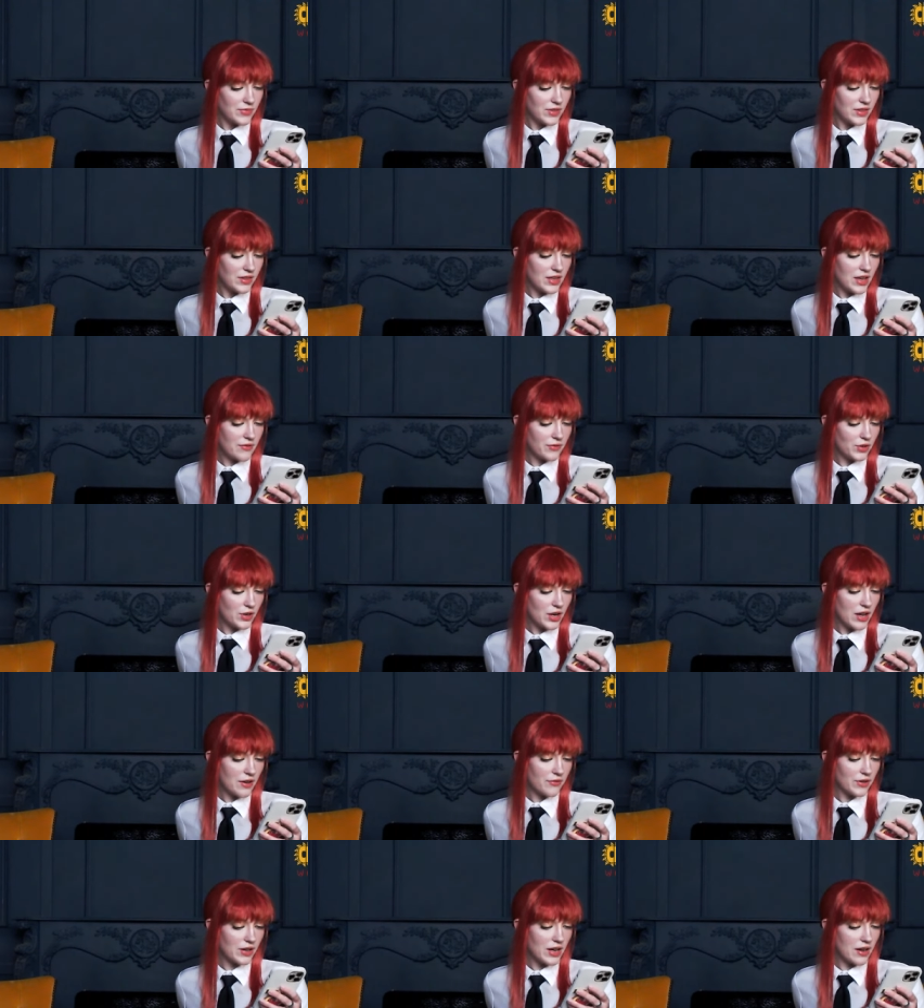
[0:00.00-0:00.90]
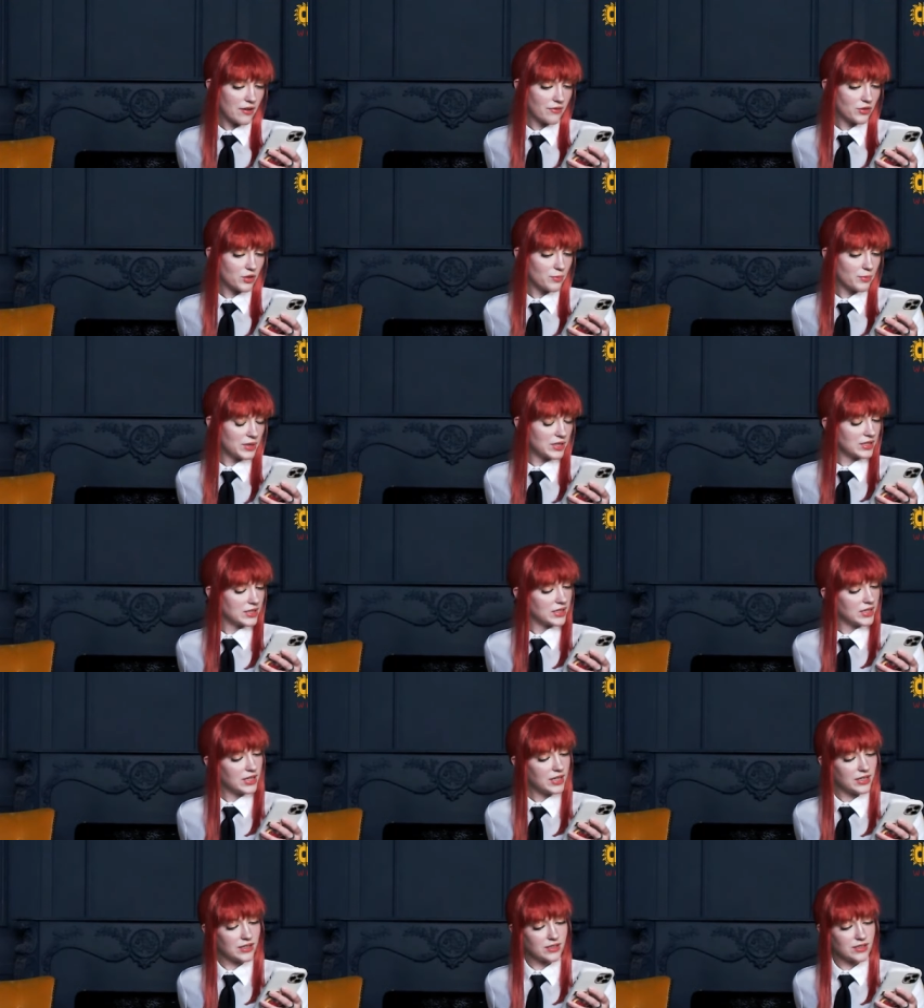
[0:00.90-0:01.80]
Never have I ever been
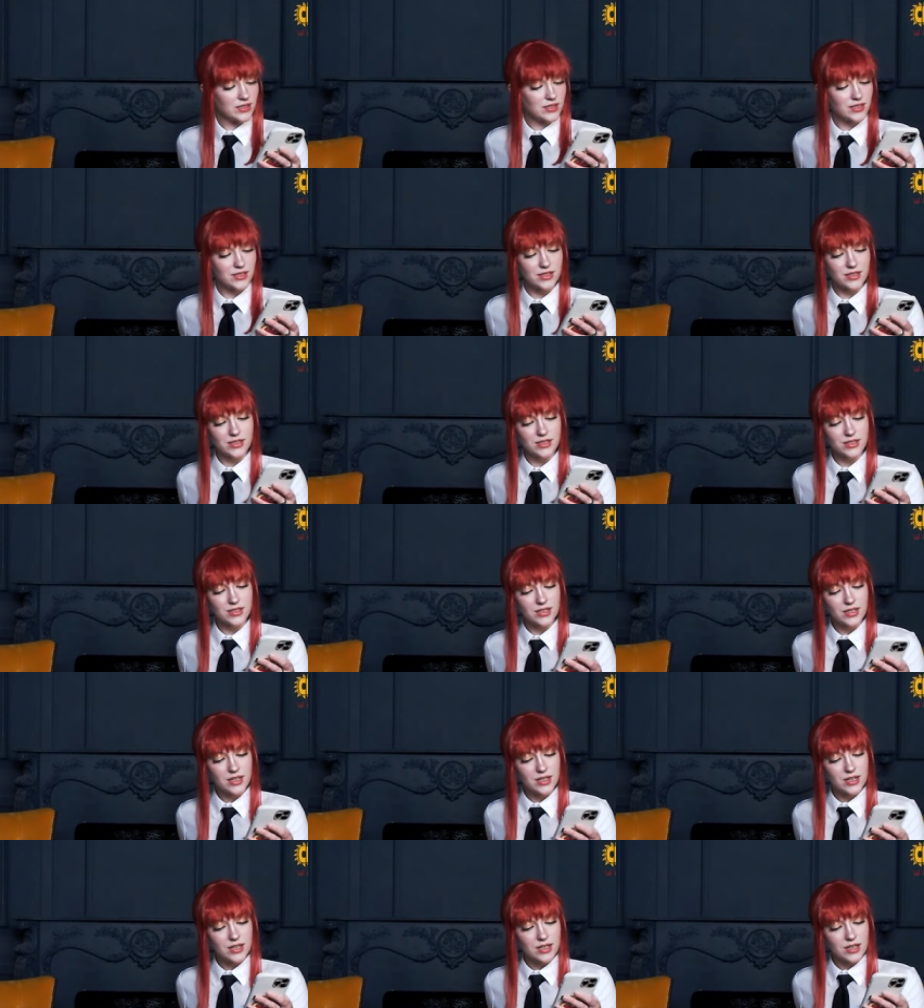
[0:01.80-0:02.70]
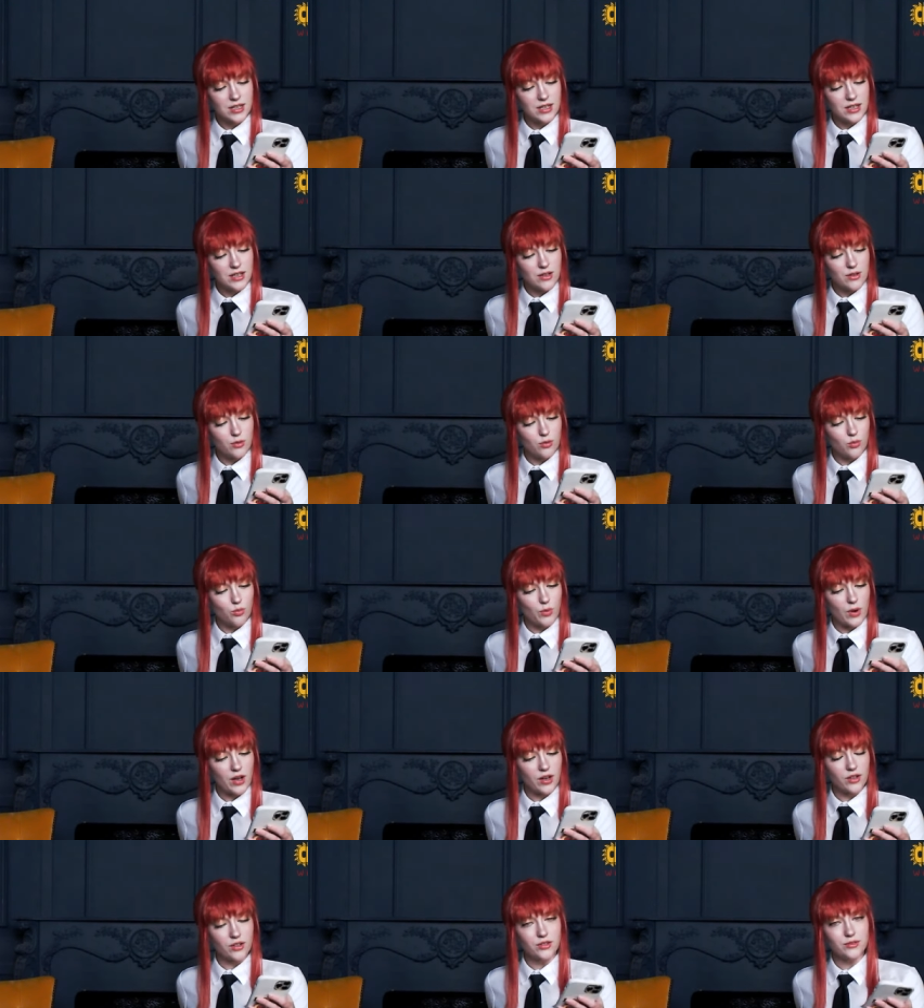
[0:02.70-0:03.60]
kissed.
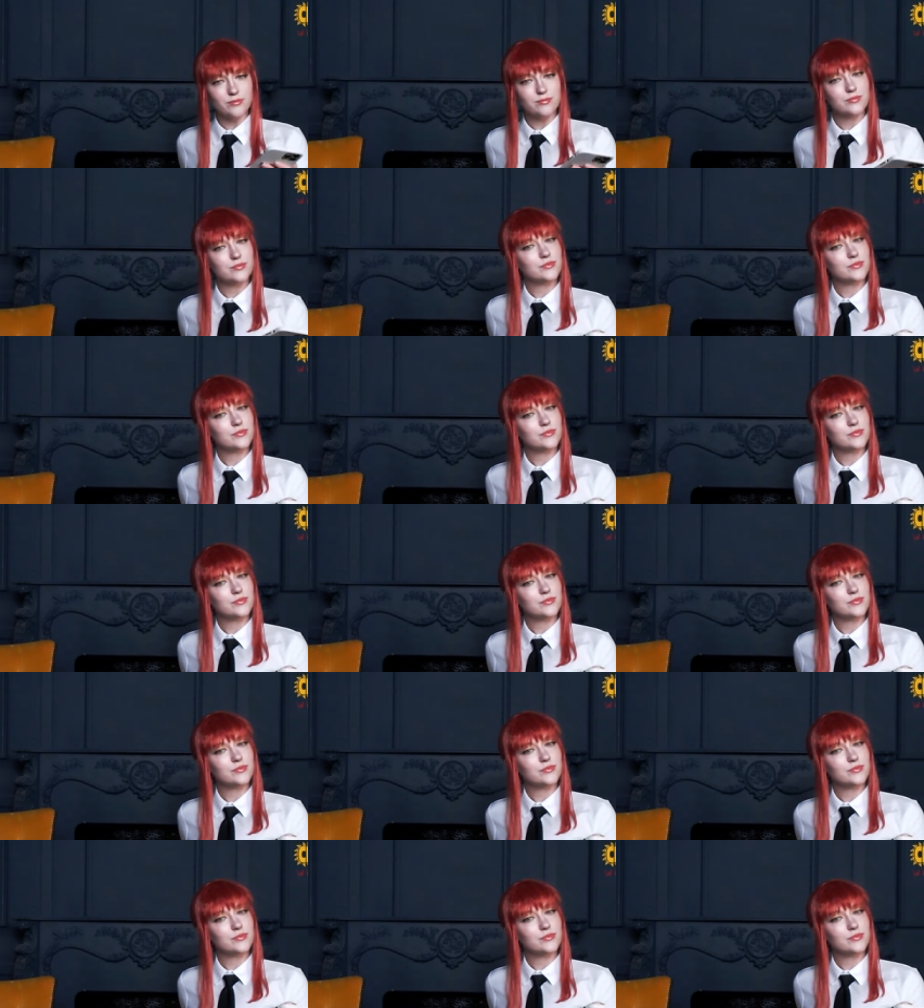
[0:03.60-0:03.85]
Well,